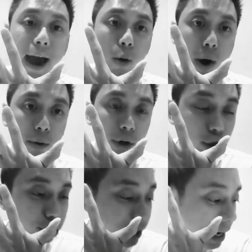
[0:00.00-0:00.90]
where we
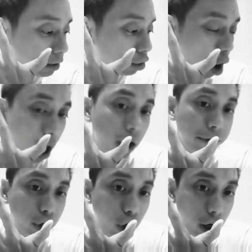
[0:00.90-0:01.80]
create all of
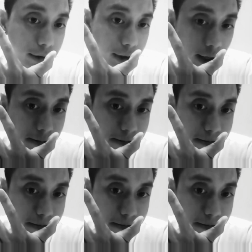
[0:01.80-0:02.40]
your content,